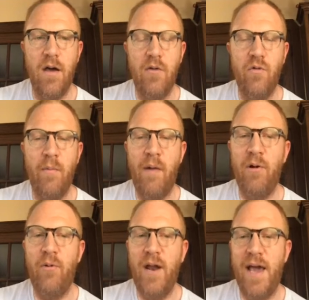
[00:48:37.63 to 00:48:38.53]
Remember
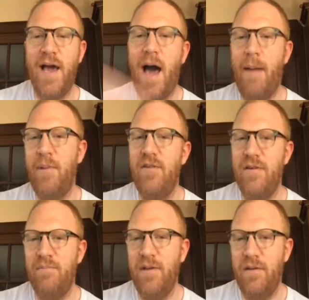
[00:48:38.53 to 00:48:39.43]
when I copied
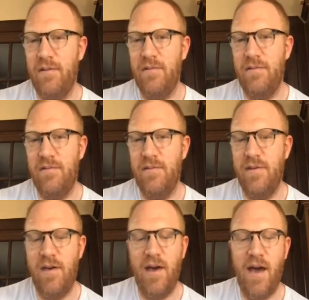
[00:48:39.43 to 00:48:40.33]
something?
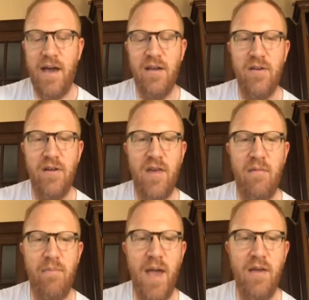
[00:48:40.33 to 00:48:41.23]
I can just
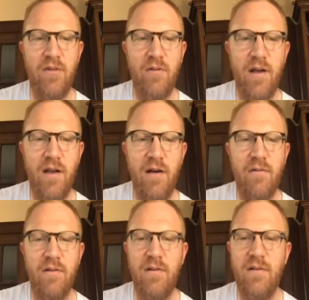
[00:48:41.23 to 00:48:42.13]
hit paste right now.
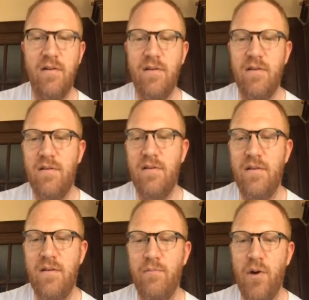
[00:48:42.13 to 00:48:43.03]

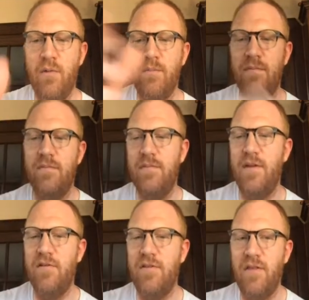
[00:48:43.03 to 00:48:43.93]
Boom,
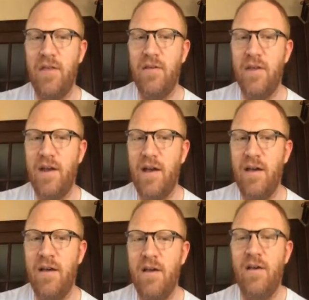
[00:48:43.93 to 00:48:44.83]
there's the thing that
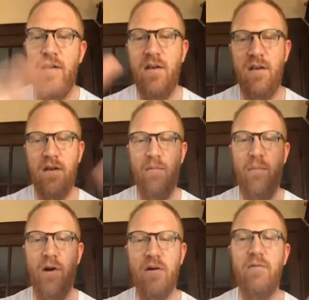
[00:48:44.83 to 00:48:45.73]
I
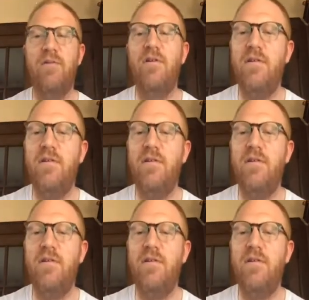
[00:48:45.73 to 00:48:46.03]
borrowed.